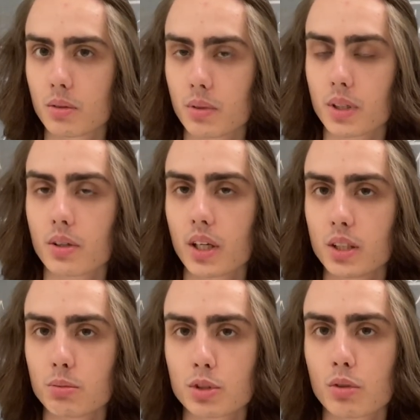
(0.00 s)
and the
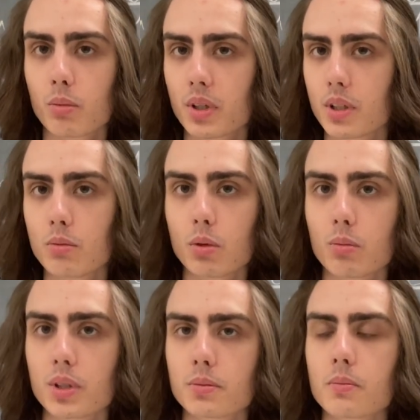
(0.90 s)
animus for men and
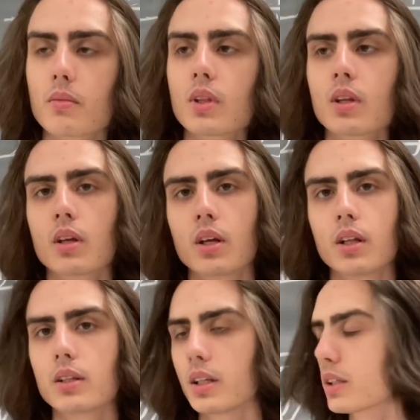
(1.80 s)
women.
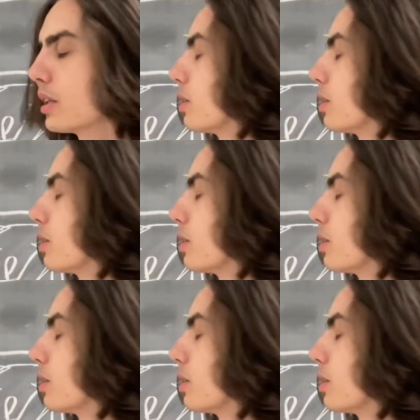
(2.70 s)
That kind